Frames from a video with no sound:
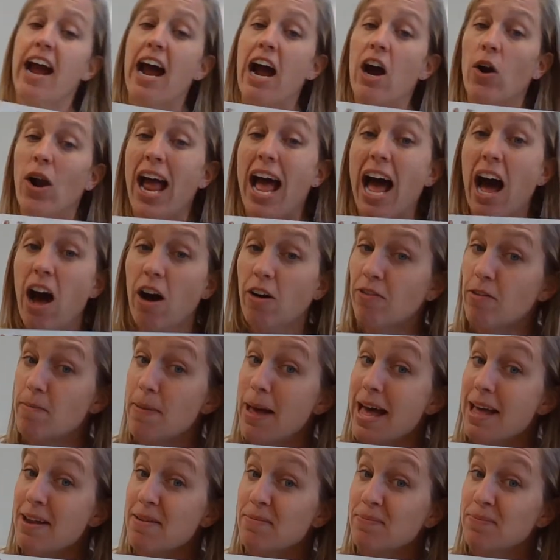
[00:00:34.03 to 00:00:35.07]
our alphabet?
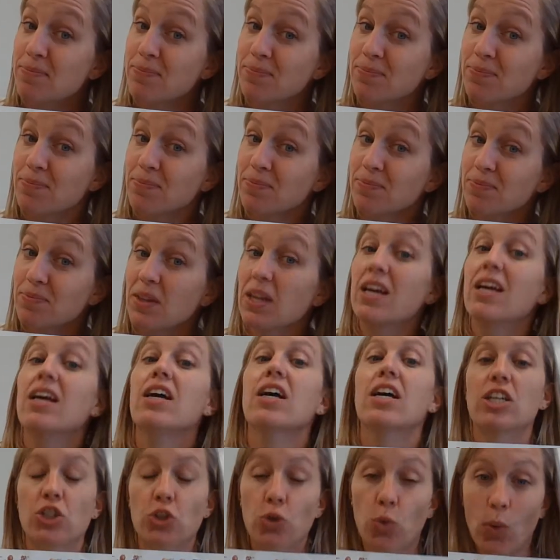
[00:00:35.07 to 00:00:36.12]

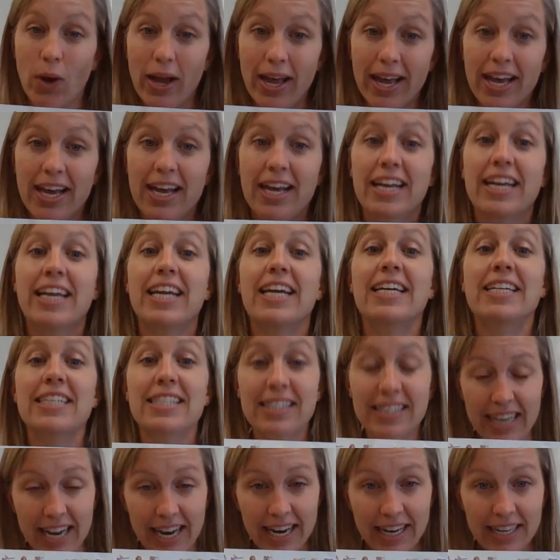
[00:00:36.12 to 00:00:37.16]

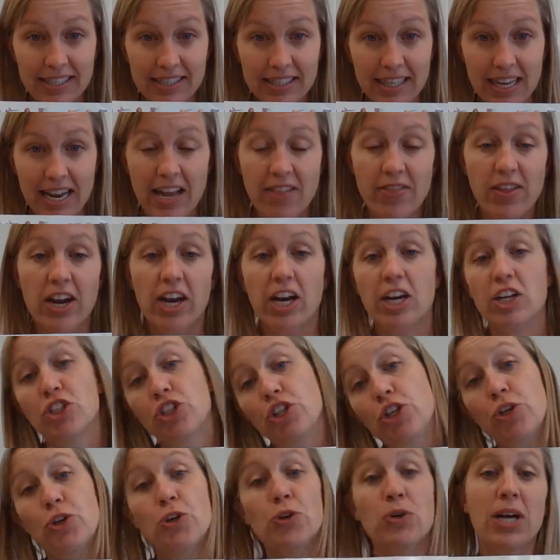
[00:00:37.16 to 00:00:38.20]
26. And there are
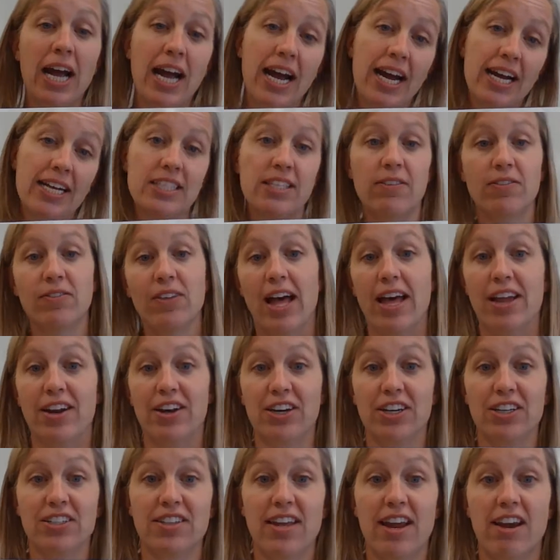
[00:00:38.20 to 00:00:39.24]
two kinds of
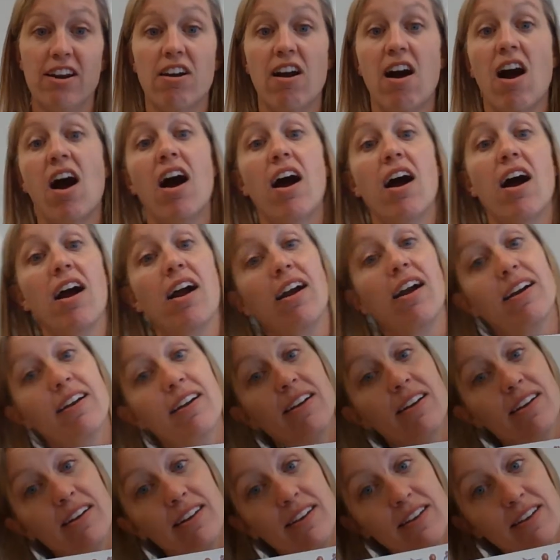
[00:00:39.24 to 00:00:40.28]
letters. There are
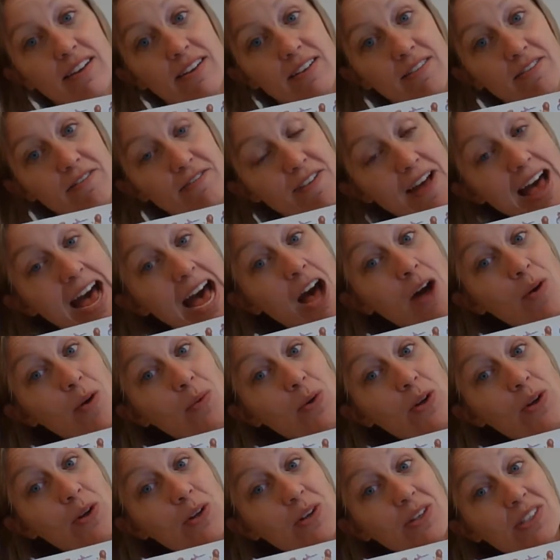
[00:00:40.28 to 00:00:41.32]

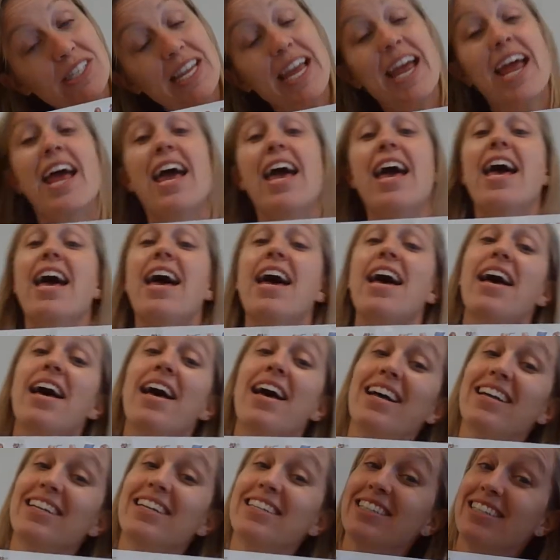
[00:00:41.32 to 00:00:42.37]
vowels
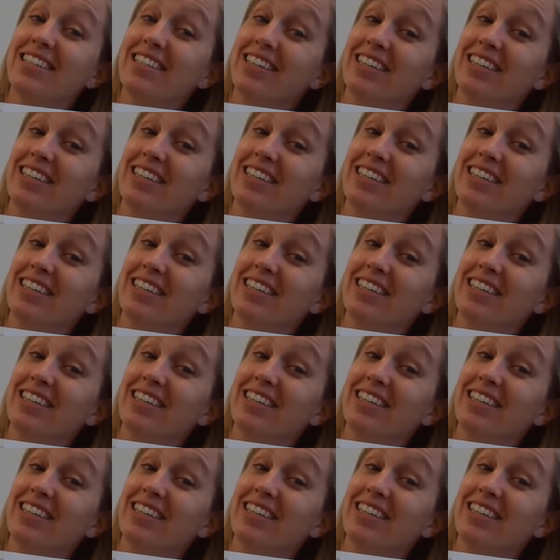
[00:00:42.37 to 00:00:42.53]
and